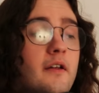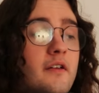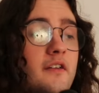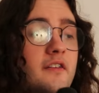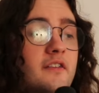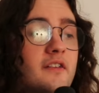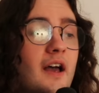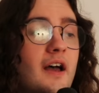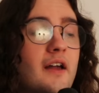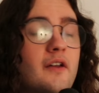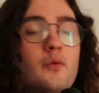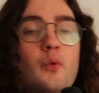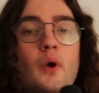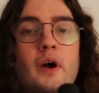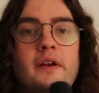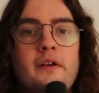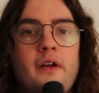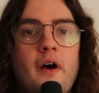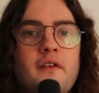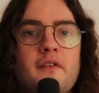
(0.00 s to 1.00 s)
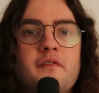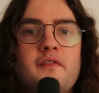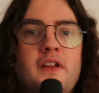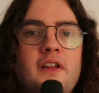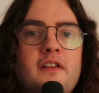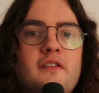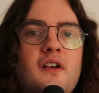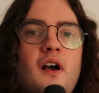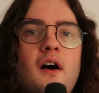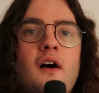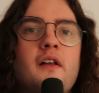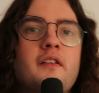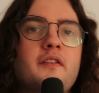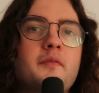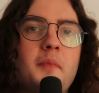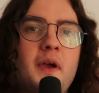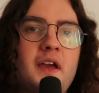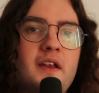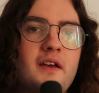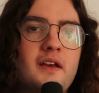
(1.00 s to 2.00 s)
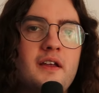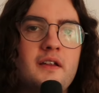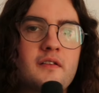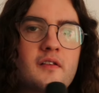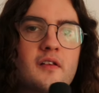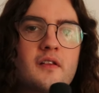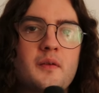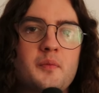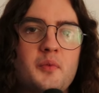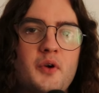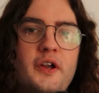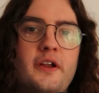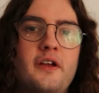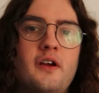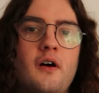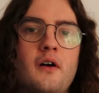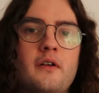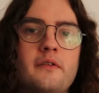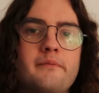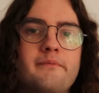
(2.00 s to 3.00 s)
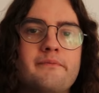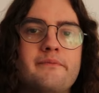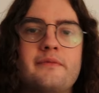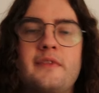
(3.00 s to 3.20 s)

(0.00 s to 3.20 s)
understand why none of these cards made it into the precon.